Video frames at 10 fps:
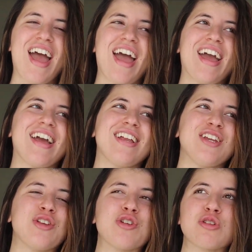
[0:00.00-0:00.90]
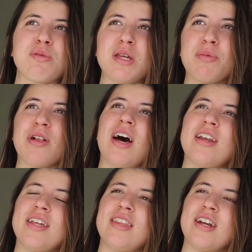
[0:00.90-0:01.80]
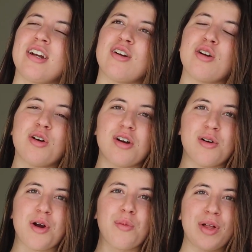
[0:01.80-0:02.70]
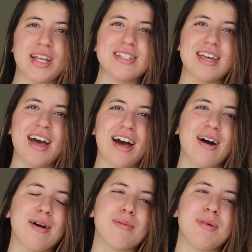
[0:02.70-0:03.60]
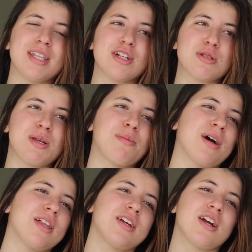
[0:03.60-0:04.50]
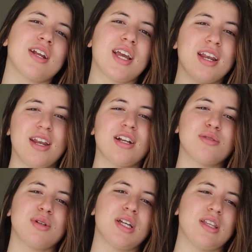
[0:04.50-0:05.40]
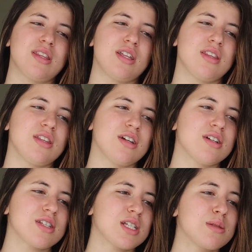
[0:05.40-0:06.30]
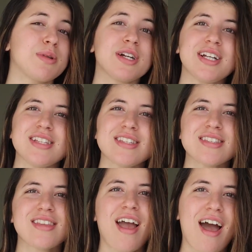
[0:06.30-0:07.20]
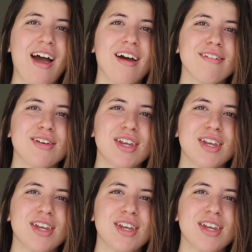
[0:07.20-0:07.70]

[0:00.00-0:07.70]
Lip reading: And you know, there's people out there who are willing to help, and there's people out there to connect with, and there's experiences to have.